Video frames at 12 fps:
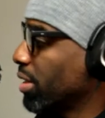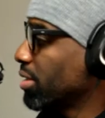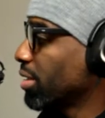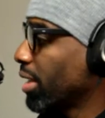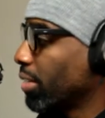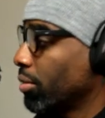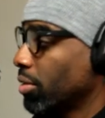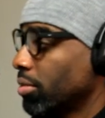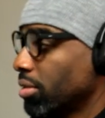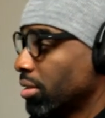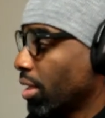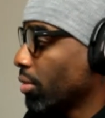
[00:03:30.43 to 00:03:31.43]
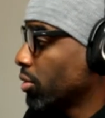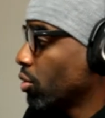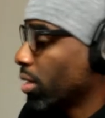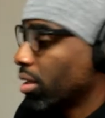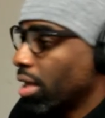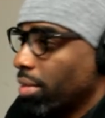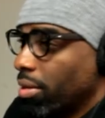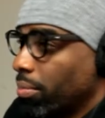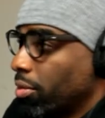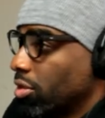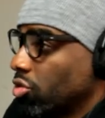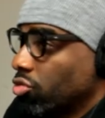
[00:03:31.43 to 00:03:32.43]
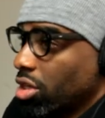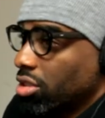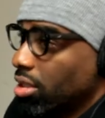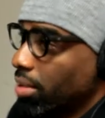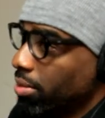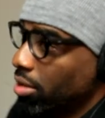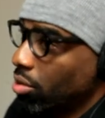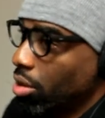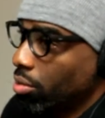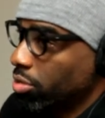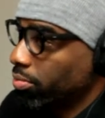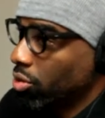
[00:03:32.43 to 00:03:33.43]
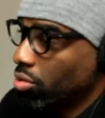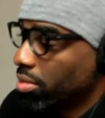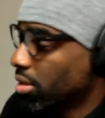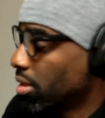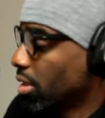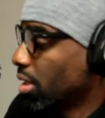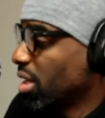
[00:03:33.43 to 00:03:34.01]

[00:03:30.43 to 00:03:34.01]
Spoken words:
I was doing I had my construction company going, was booming.